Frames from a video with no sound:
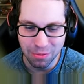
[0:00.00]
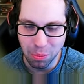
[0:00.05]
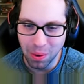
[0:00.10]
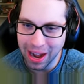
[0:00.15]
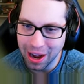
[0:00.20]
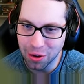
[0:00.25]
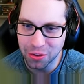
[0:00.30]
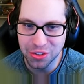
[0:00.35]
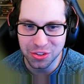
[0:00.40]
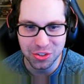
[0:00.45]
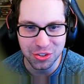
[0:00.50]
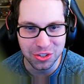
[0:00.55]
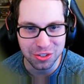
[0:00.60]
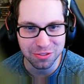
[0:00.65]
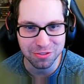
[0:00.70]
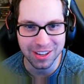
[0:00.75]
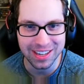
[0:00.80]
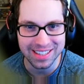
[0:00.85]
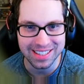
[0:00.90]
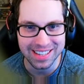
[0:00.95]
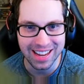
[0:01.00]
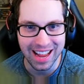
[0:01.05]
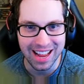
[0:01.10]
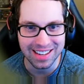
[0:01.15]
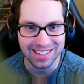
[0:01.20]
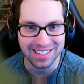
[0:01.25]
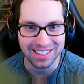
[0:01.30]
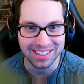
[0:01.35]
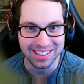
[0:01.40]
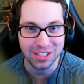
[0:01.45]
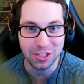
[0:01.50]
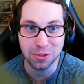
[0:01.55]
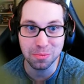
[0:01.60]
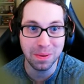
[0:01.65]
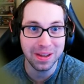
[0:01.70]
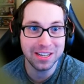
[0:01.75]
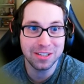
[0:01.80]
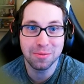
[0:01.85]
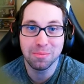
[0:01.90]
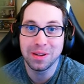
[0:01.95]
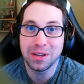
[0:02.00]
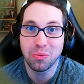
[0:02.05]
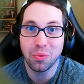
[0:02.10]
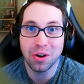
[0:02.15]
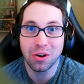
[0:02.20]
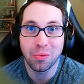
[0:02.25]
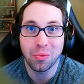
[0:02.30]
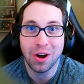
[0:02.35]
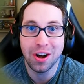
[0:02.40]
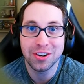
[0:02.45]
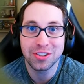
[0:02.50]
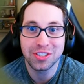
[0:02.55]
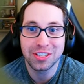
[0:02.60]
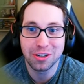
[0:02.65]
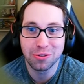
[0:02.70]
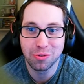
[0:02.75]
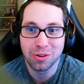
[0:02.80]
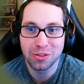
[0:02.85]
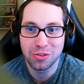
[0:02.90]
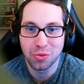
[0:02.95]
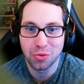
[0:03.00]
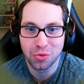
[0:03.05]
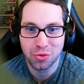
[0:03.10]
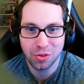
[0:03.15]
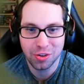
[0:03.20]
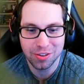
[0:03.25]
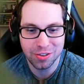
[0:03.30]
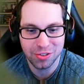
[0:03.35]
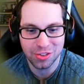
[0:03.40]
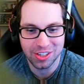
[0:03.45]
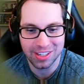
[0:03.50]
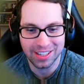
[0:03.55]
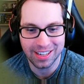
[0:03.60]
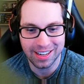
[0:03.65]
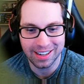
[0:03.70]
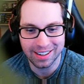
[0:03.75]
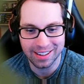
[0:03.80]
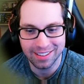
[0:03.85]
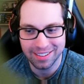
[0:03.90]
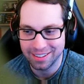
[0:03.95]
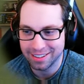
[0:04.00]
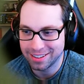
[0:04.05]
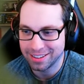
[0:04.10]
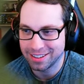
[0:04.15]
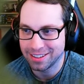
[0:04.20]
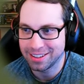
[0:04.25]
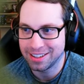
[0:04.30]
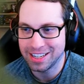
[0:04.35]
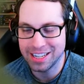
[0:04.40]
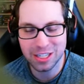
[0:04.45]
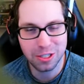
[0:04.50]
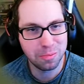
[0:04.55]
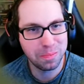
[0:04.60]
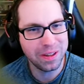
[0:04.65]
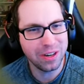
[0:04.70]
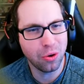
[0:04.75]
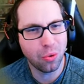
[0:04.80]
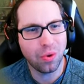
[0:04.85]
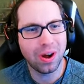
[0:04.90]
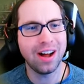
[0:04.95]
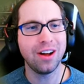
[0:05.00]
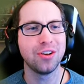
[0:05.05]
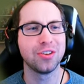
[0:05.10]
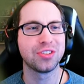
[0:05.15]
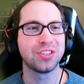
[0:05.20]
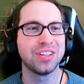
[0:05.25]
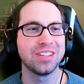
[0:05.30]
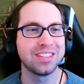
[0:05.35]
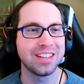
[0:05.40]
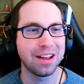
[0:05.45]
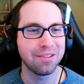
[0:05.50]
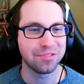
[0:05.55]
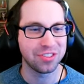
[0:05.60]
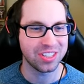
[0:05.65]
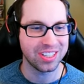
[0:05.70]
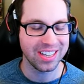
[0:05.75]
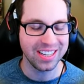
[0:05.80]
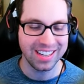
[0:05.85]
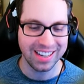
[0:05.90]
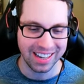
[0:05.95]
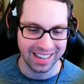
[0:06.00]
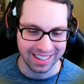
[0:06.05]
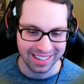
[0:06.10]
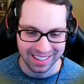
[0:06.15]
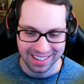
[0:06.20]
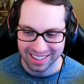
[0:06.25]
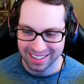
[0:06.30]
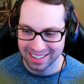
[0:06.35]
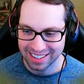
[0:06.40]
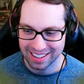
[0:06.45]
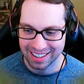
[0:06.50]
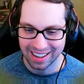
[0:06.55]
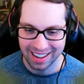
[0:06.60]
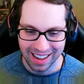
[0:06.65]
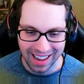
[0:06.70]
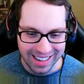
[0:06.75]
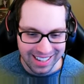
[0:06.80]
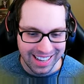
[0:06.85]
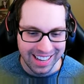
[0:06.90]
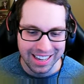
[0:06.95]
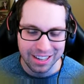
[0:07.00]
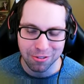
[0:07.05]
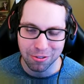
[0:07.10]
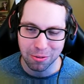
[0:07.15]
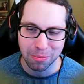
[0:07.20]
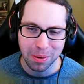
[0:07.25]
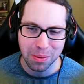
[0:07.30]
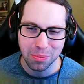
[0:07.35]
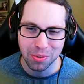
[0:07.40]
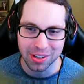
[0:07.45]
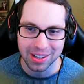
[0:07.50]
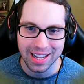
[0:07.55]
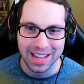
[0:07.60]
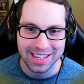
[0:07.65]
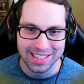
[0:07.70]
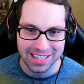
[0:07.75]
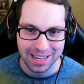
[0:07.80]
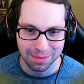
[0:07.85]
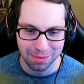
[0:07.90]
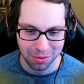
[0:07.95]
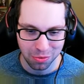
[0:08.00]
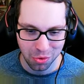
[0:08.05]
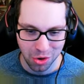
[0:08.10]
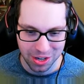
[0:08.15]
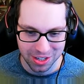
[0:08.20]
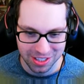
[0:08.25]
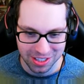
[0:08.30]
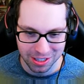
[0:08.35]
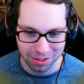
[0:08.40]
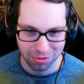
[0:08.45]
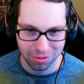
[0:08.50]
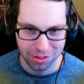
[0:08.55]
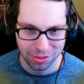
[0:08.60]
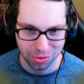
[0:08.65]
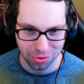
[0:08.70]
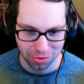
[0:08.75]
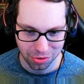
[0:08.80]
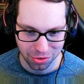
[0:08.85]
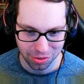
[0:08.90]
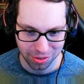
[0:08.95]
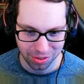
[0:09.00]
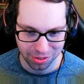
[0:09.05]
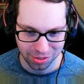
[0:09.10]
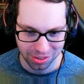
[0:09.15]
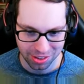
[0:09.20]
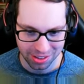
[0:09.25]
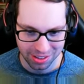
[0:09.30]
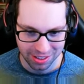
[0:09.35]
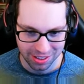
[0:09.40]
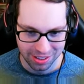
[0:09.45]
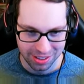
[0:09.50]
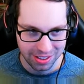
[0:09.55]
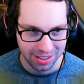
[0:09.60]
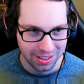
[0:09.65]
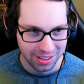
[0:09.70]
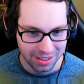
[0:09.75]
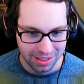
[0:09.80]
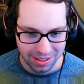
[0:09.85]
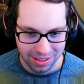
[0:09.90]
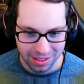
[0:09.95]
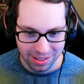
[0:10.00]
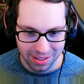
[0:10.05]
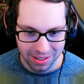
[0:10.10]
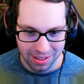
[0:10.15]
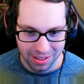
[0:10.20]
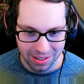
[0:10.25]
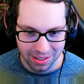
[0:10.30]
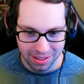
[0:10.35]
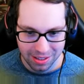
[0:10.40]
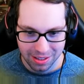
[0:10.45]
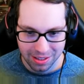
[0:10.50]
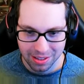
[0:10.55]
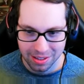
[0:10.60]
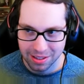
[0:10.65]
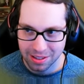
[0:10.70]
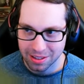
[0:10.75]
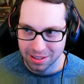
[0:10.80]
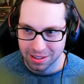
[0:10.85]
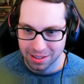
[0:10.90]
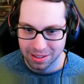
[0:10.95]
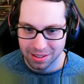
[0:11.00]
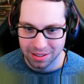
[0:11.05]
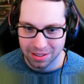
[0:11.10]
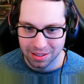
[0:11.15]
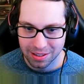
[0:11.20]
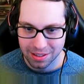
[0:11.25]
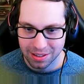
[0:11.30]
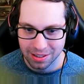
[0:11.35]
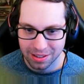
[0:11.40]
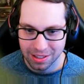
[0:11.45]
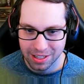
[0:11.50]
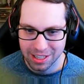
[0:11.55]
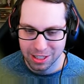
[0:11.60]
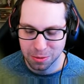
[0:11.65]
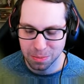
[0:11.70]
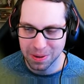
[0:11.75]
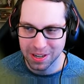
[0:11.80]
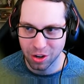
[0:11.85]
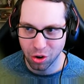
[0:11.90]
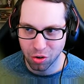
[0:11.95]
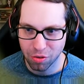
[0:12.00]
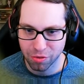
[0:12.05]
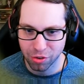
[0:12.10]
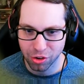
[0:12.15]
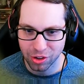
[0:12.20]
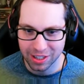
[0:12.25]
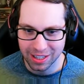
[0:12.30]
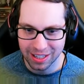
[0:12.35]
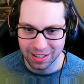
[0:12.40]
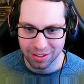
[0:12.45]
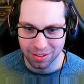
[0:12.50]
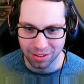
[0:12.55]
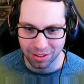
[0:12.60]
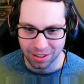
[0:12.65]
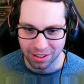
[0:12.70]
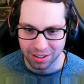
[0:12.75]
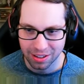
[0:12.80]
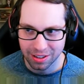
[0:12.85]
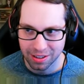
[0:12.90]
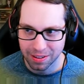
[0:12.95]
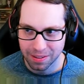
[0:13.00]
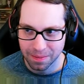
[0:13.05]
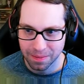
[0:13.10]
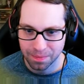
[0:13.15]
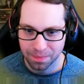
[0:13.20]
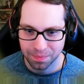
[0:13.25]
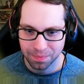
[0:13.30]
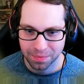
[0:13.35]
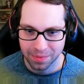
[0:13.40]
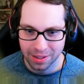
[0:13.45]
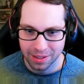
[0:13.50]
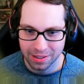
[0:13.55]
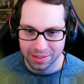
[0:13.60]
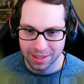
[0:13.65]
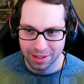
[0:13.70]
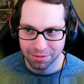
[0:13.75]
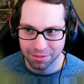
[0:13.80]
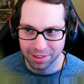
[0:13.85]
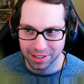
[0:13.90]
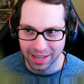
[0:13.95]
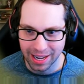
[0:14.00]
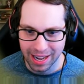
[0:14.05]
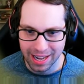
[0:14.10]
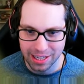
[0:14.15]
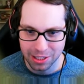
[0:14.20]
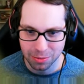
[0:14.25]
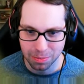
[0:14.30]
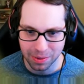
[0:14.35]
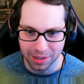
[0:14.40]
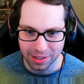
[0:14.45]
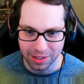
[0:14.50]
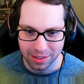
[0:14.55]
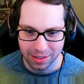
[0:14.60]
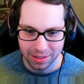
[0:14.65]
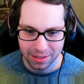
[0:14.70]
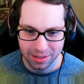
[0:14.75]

Wow, this is fantastic. This is making me want to watch the original trilogy again it's been a while since I've seen it. I can't even remember the last time I've watched the original trilogy. Good. Lining up for the 13th. It's been over time. a year. Definitely has been.